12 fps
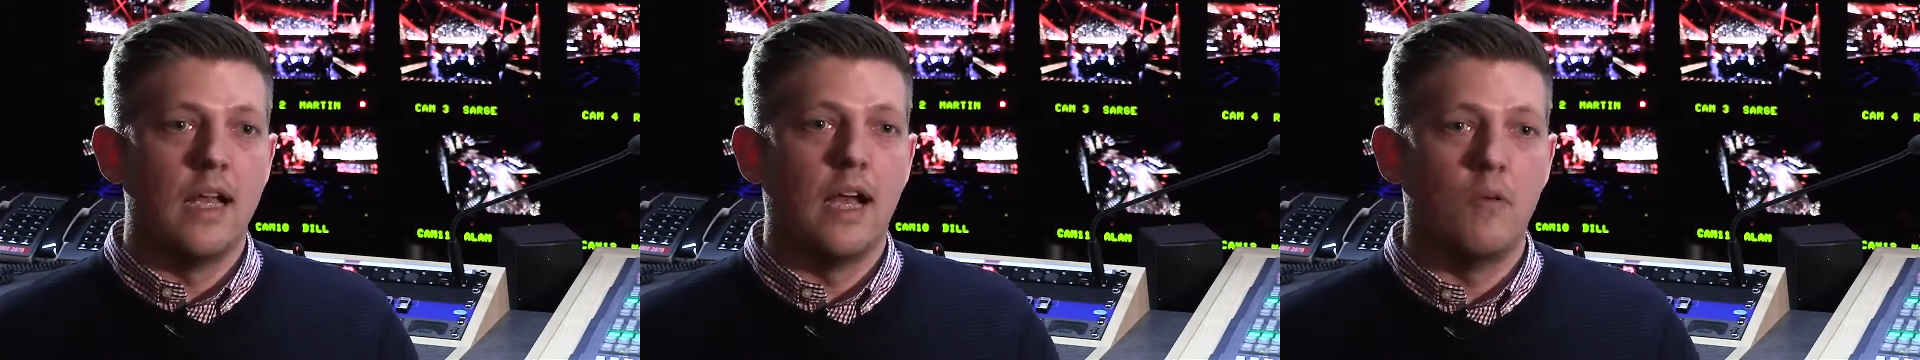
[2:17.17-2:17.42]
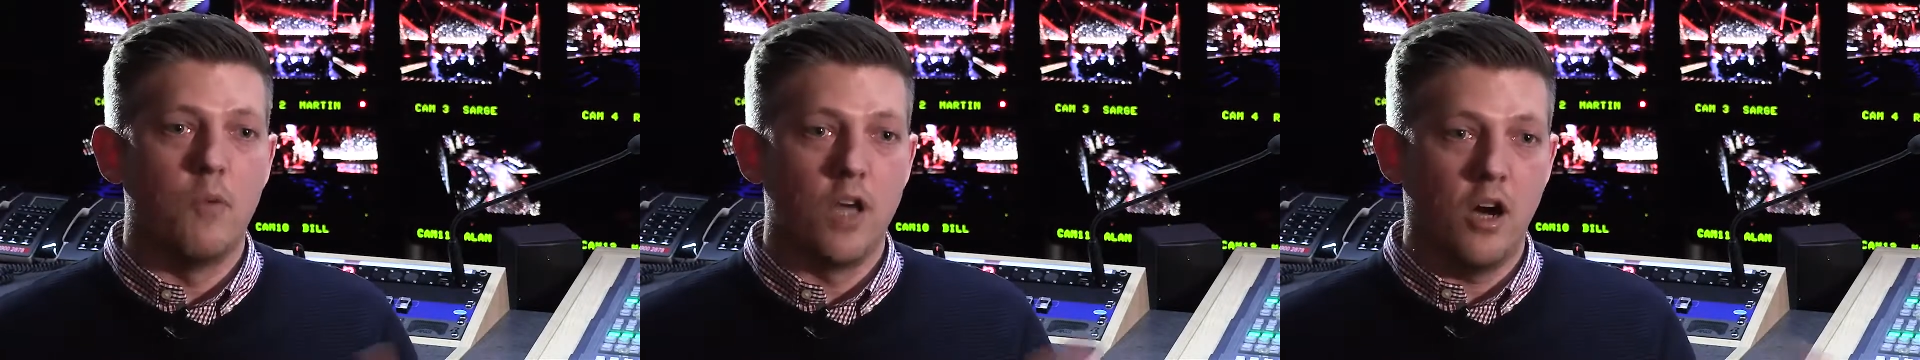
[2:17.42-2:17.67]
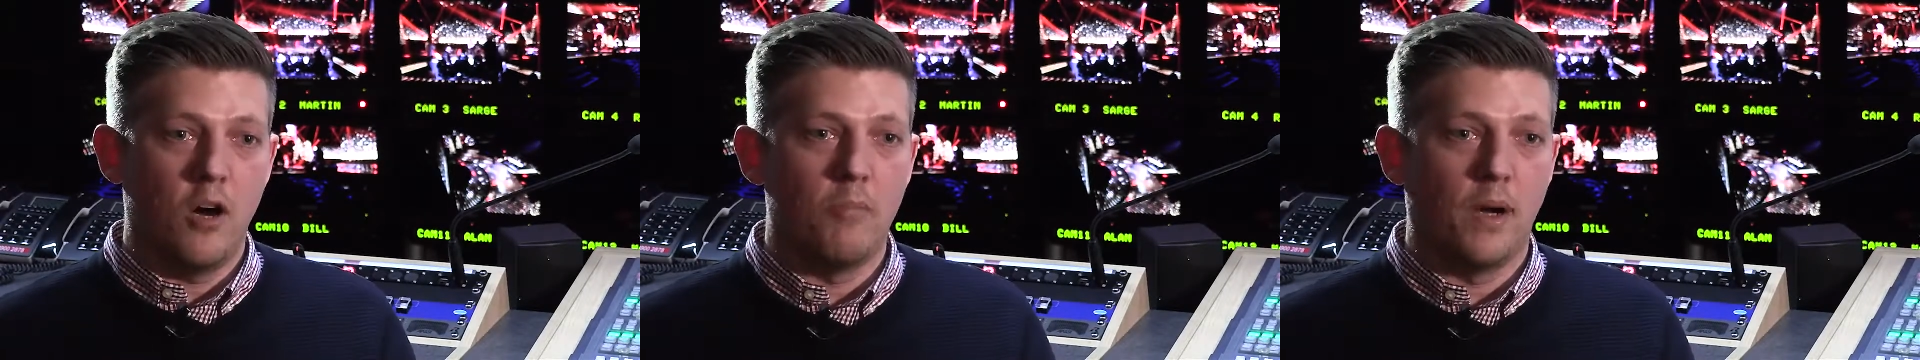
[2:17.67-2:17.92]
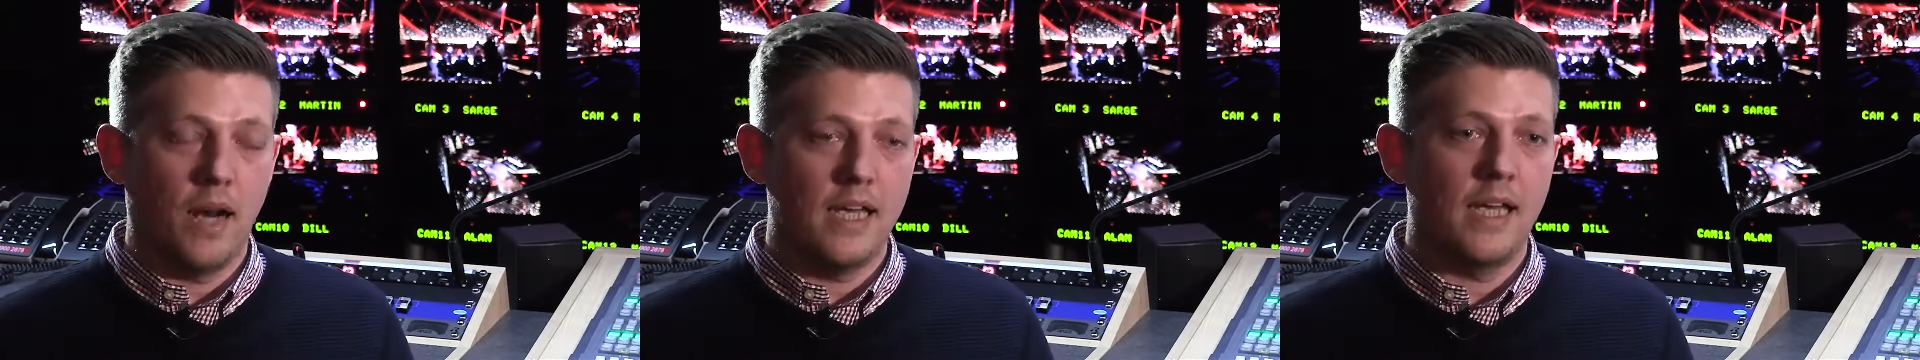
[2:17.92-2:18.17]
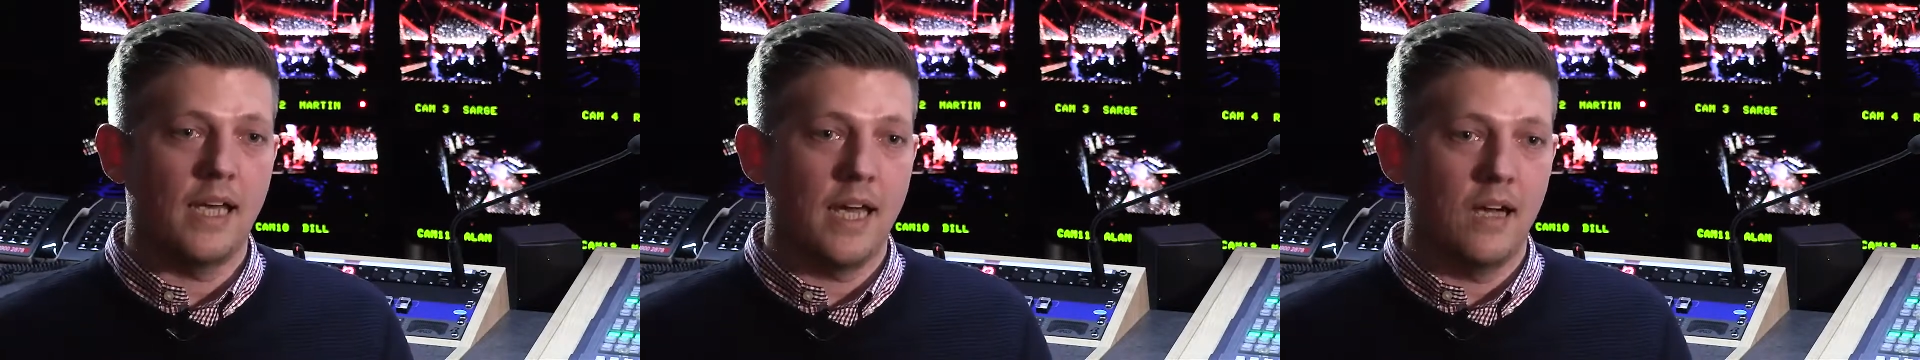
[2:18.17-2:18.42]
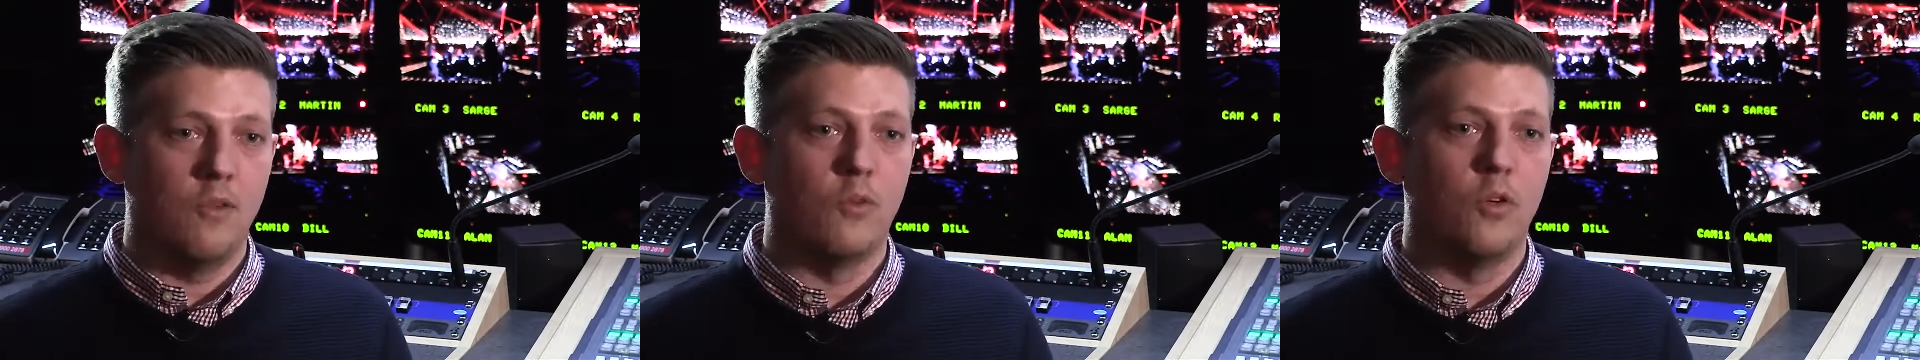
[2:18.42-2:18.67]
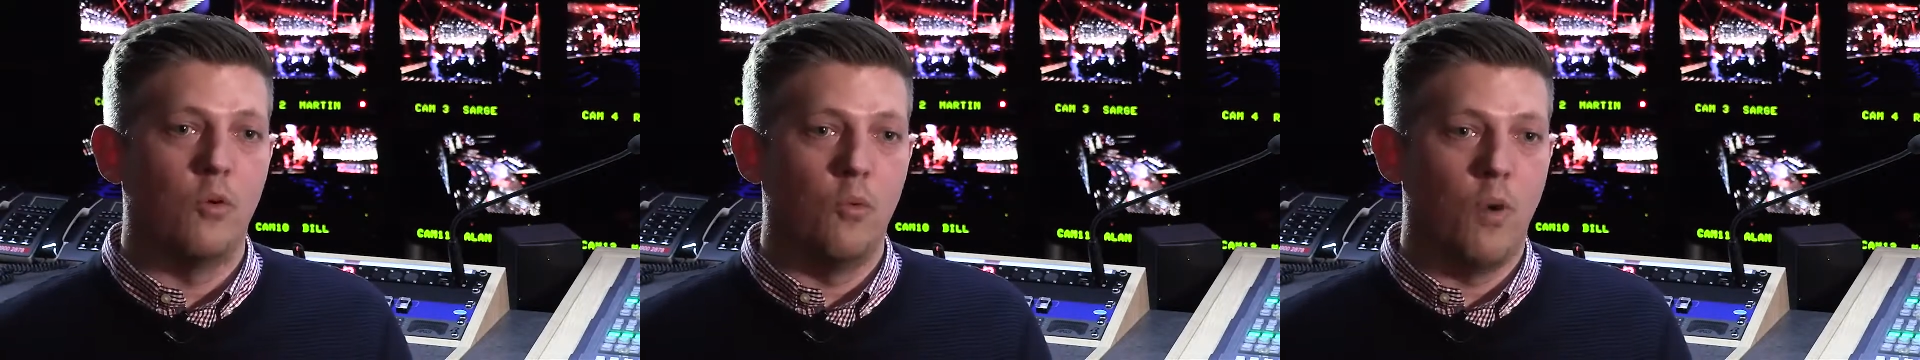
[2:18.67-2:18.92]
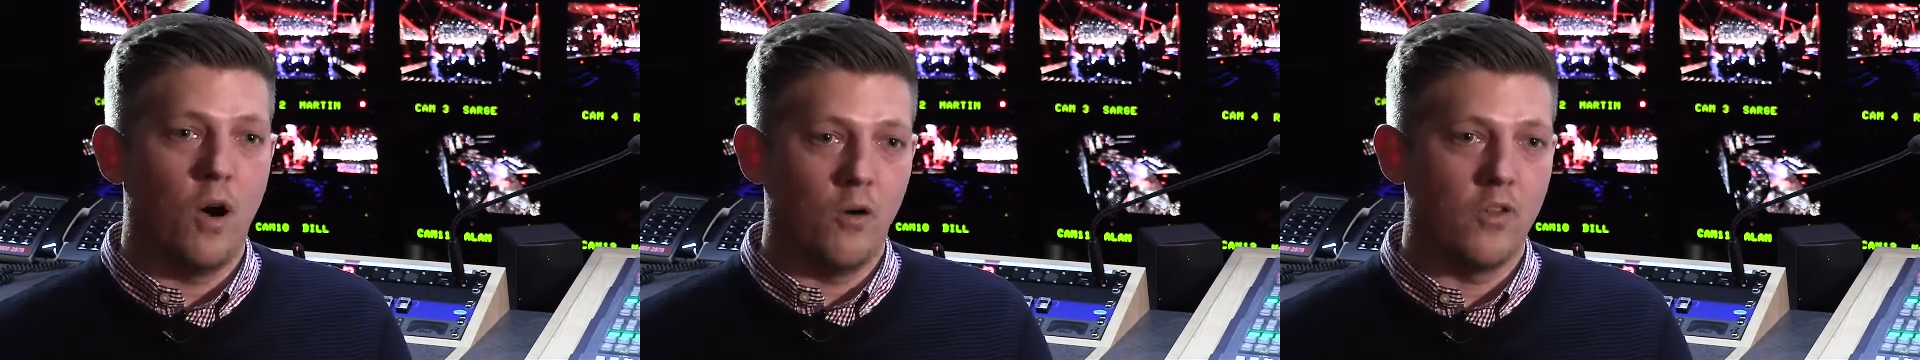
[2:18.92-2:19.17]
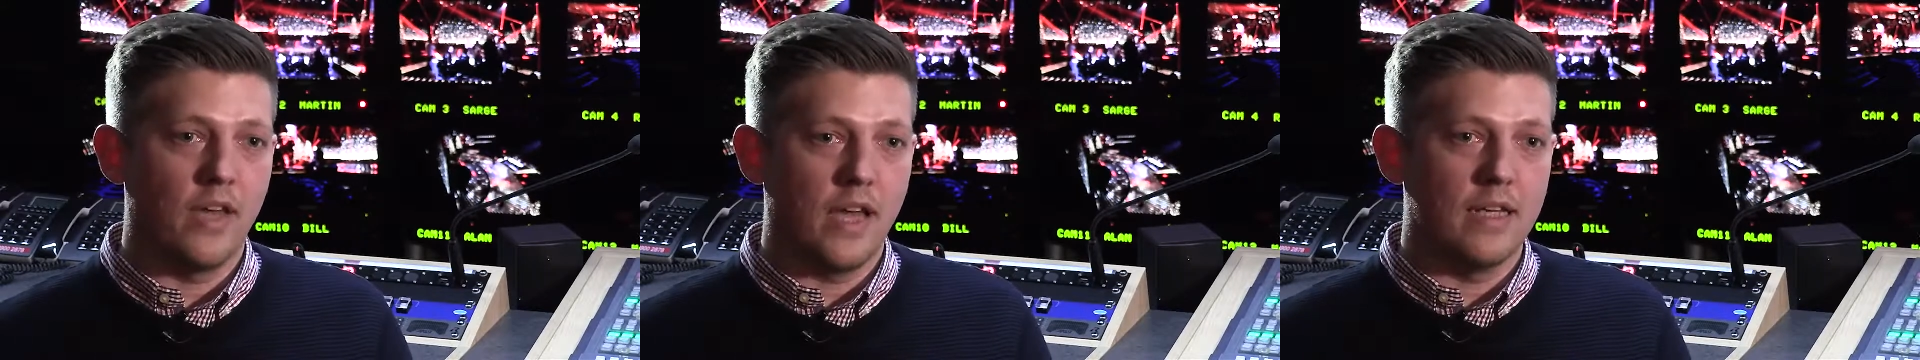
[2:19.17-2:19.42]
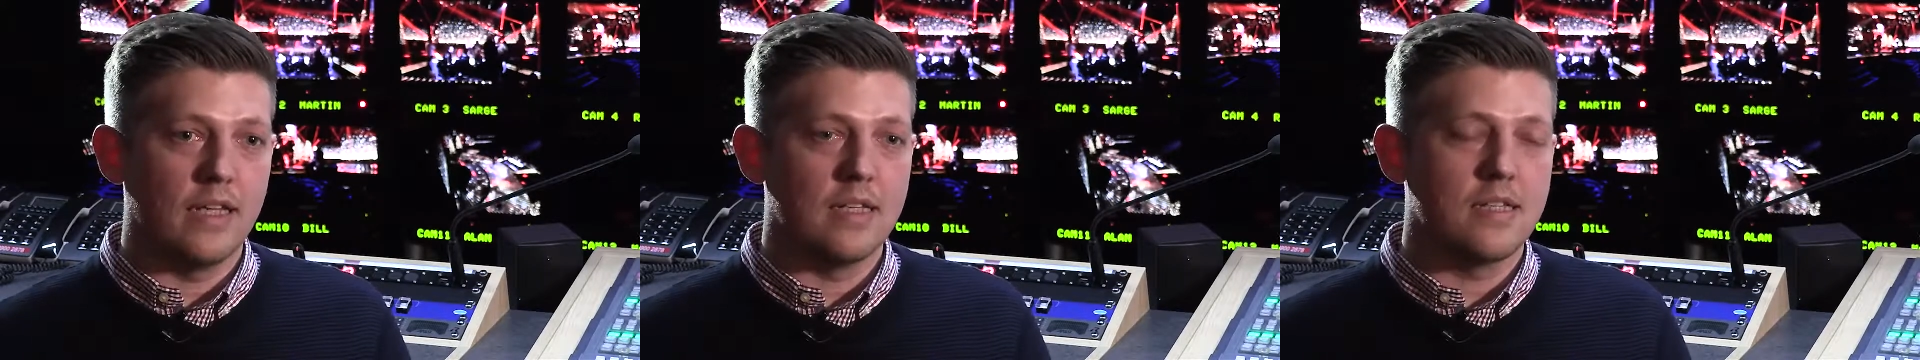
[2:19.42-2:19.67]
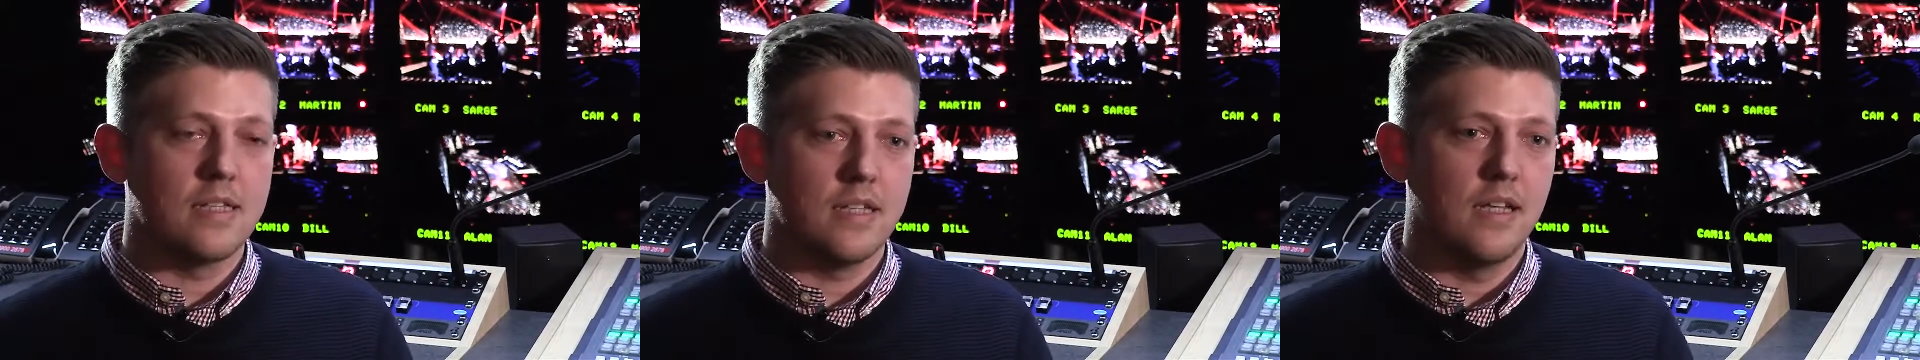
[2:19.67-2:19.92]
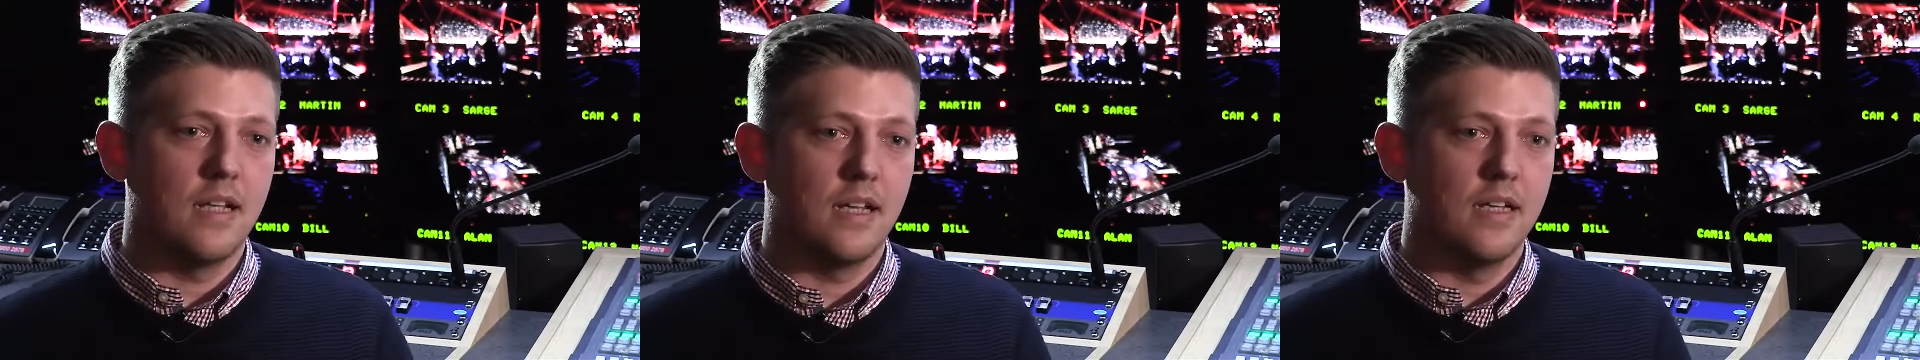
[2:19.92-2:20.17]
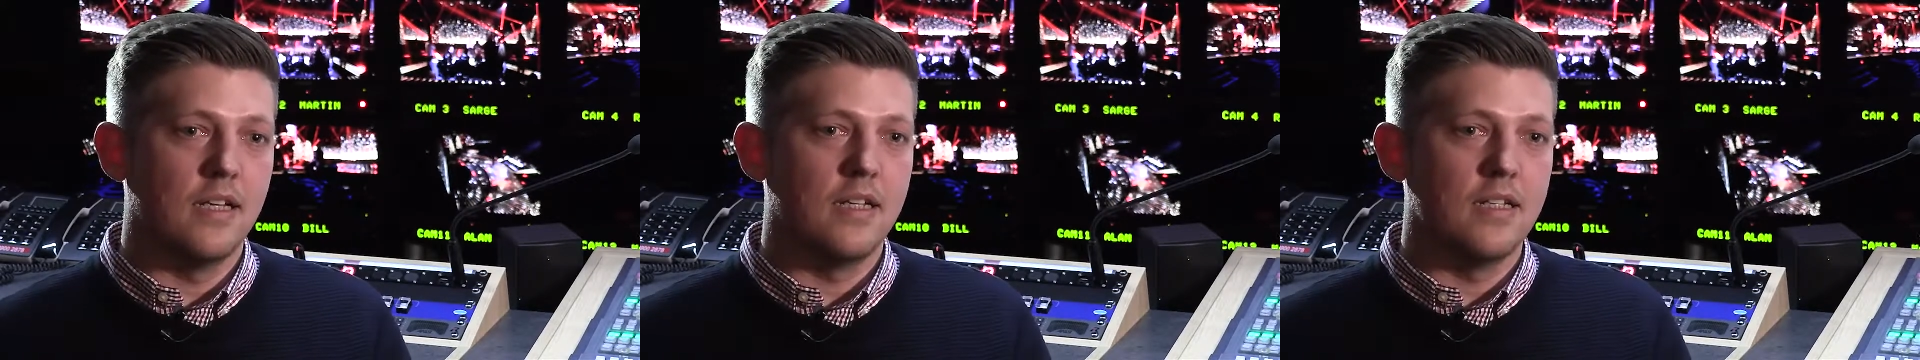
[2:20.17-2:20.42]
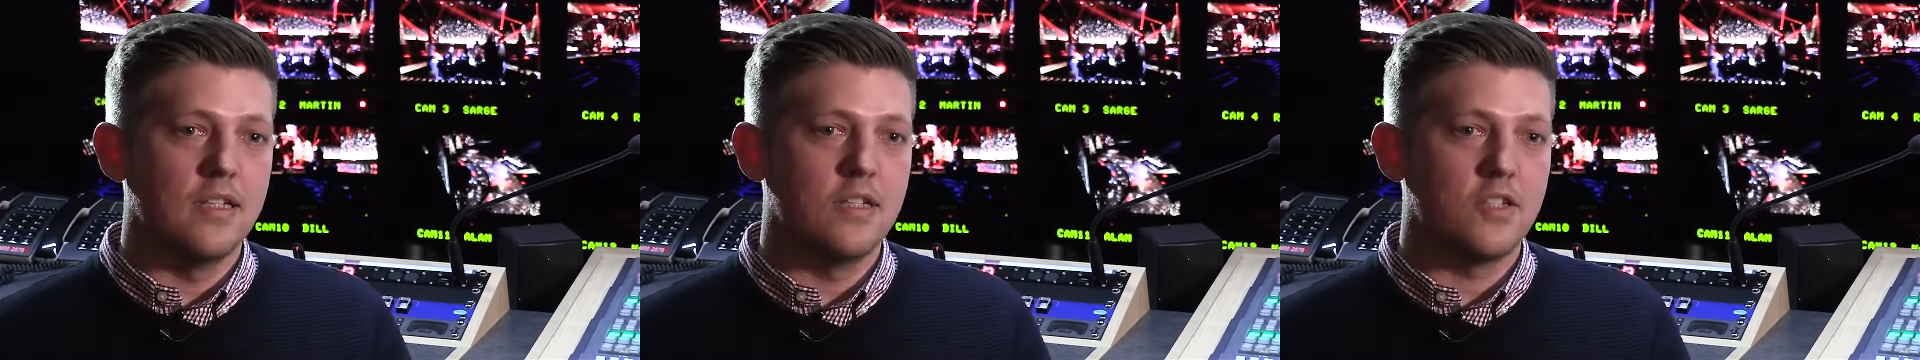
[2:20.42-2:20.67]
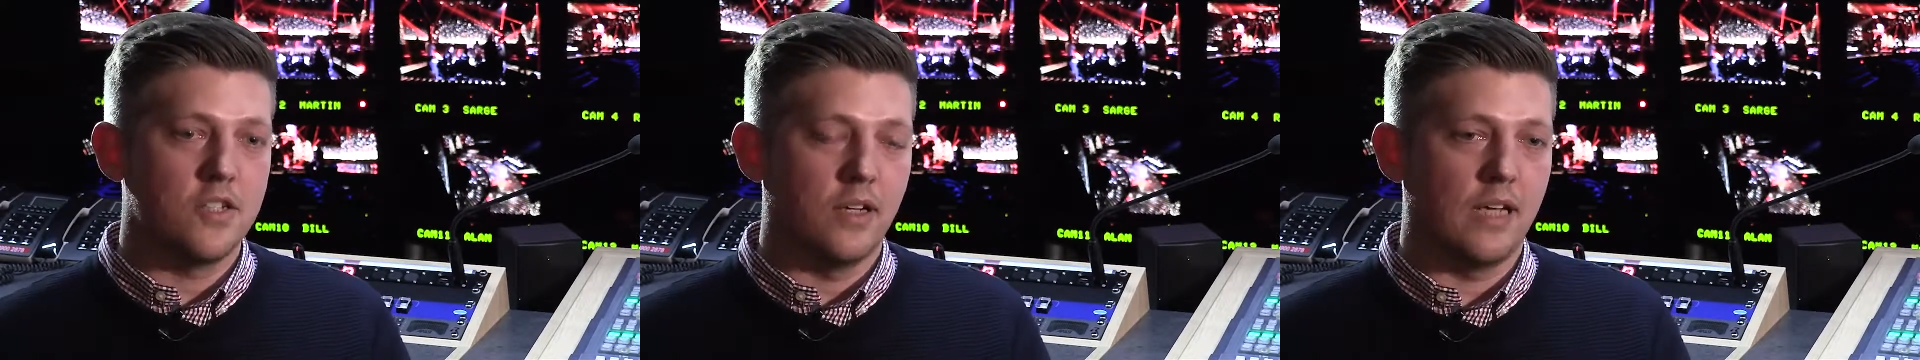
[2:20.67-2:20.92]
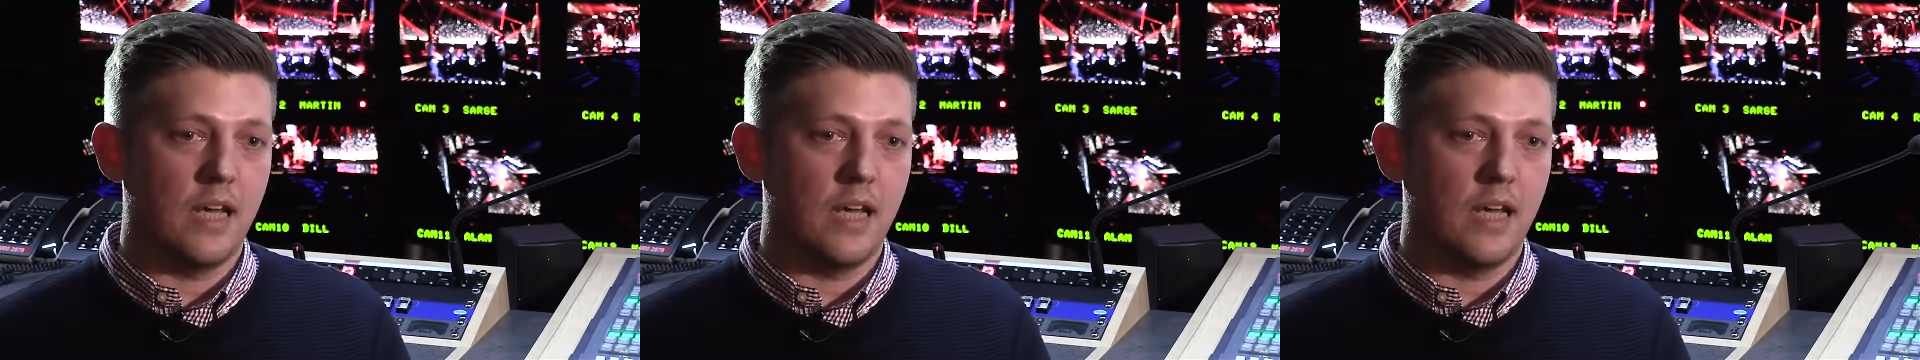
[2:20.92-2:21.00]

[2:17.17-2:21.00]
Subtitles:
and we are playing out while the edit's still